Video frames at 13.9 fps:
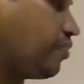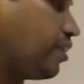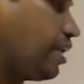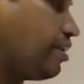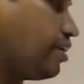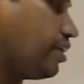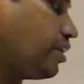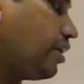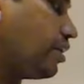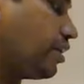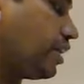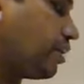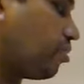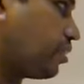When I integrate
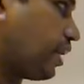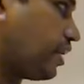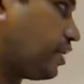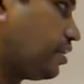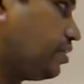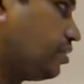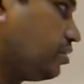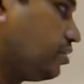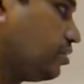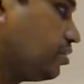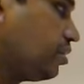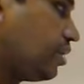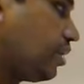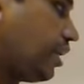it, I got I here.
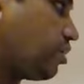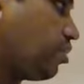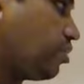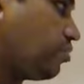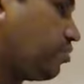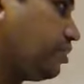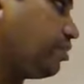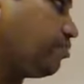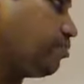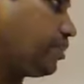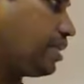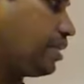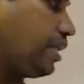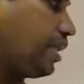I got Vm
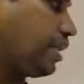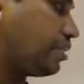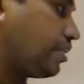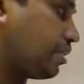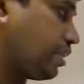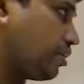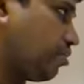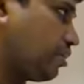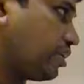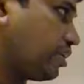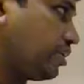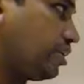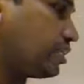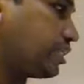by L that I got it here.